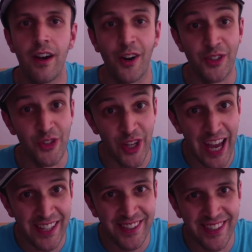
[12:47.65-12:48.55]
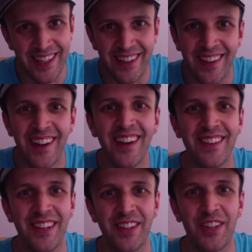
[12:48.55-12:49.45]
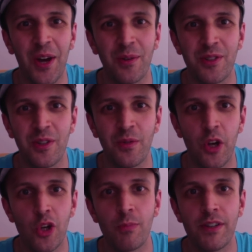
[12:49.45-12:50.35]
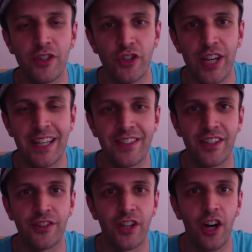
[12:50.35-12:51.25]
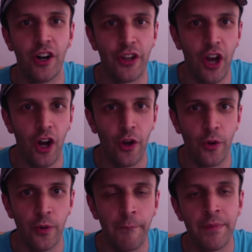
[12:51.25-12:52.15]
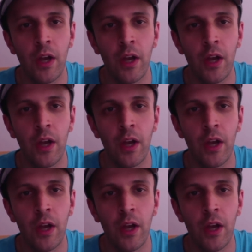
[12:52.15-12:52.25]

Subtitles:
I suggest that you go to ubersuggest.io,